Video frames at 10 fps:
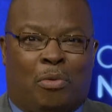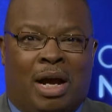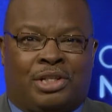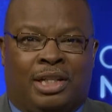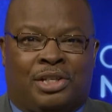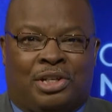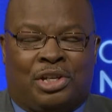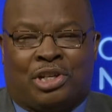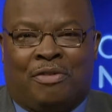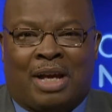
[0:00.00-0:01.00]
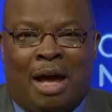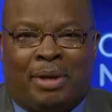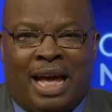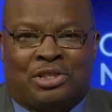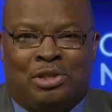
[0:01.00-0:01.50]
watching this edition of
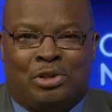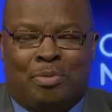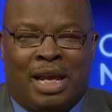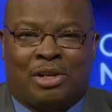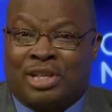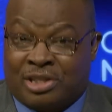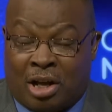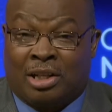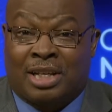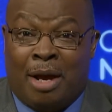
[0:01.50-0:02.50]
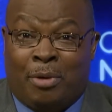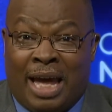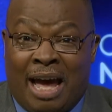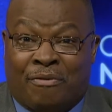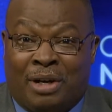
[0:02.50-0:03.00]
Comcast Newsmakers. That's all the time we
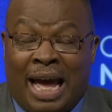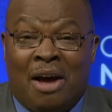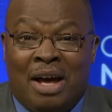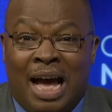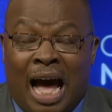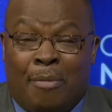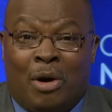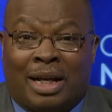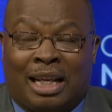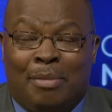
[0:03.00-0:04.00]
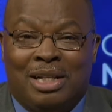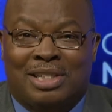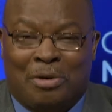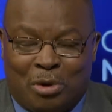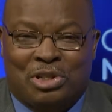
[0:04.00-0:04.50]
have for now. I'm Eric Clemens,
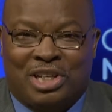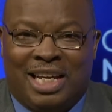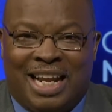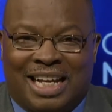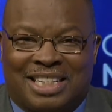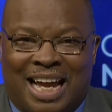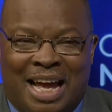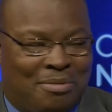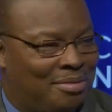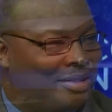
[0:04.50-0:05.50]
and we'll see you next time.